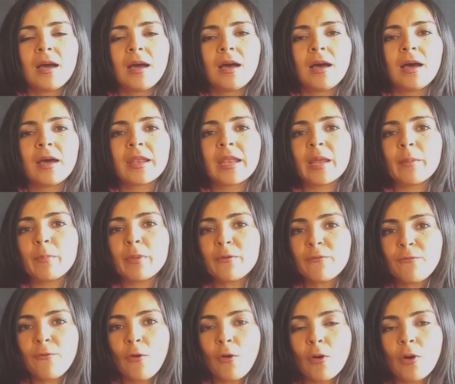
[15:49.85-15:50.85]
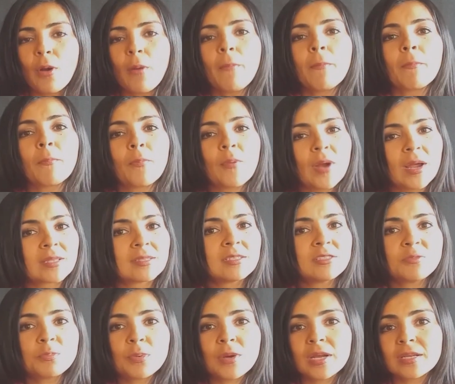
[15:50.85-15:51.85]
Number 4,
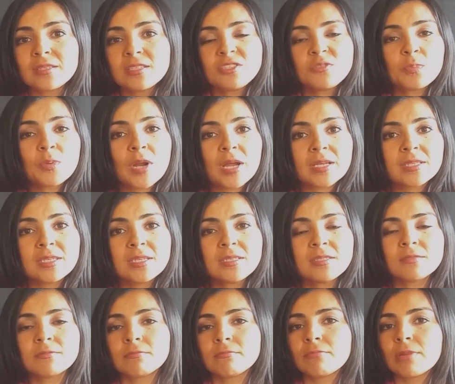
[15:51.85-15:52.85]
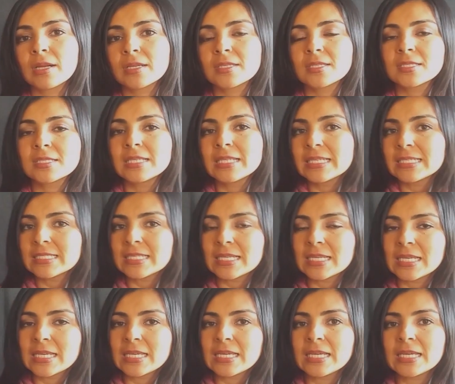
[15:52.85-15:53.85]
practice, practice, practice. Practice
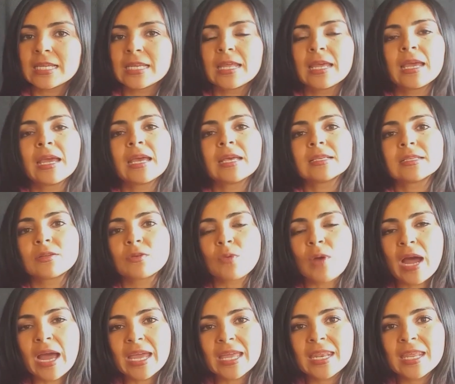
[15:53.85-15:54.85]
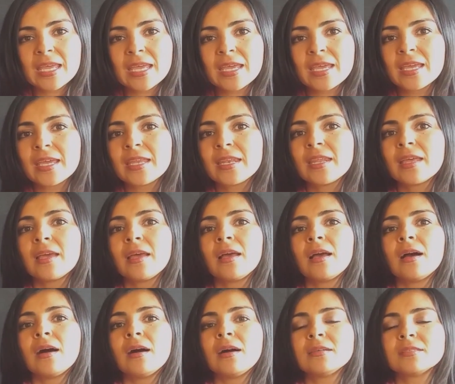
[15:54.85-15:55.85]
listening, writing,
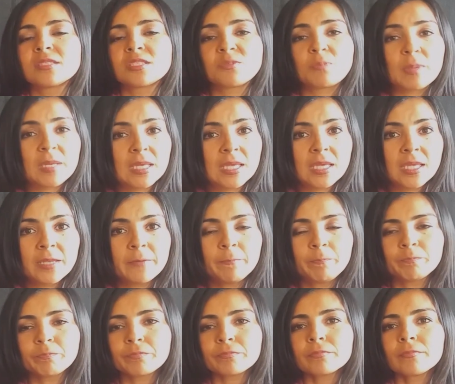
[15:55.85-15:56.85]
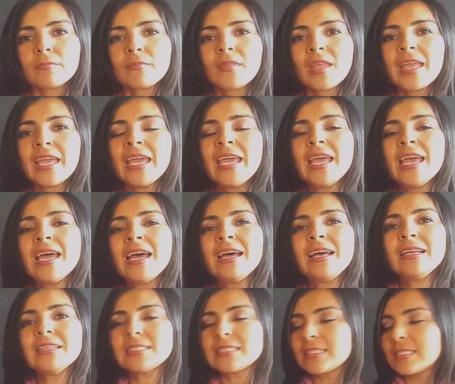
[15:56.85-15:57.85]
speaking.
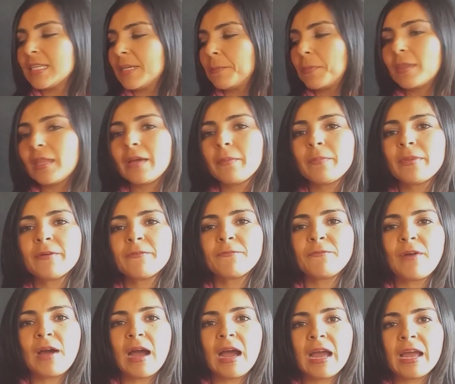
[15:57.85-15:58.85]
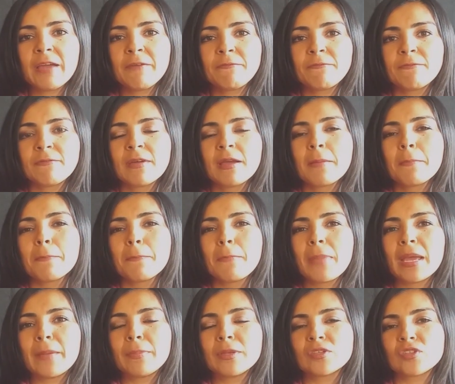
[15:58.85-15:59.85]
And tip number 5,
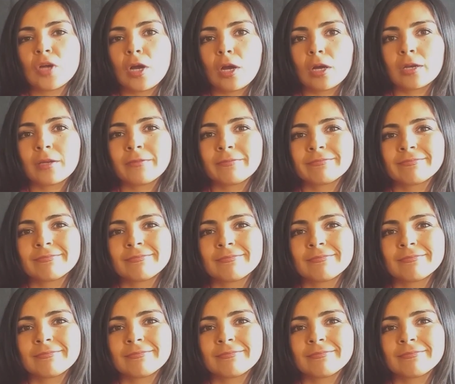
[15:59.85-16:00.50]
baby talk.